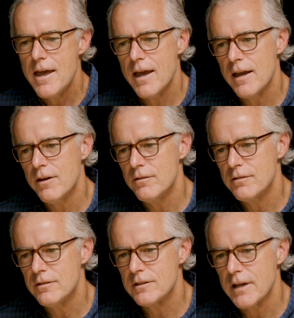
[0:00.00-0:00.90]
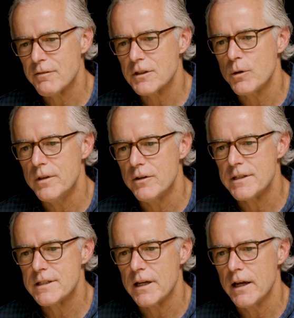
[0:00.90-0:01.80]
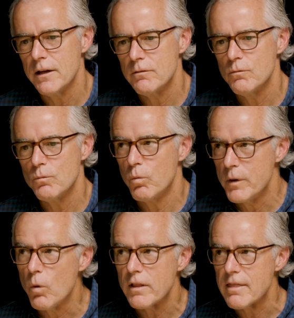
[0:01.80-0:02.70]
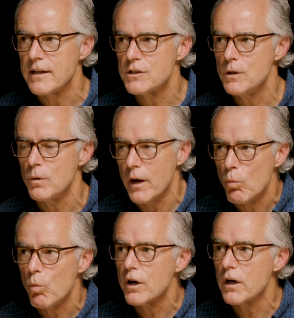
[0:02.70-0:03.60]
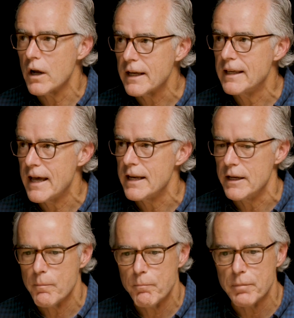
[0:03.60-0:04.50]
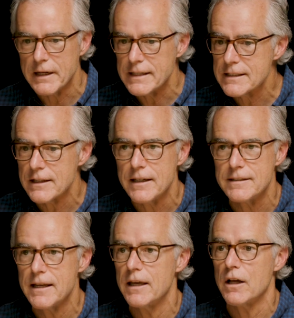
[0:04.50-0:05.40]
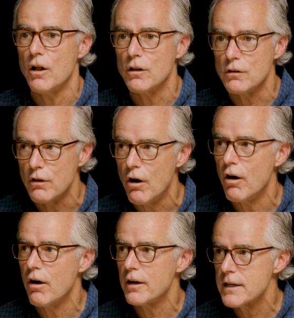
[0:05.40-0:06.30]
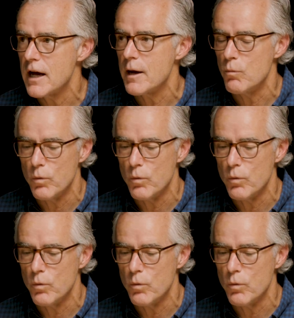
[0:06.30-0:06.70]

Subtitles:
And to have to go in there and say, we want that too, and we're going to get it, but it's going to take a long time.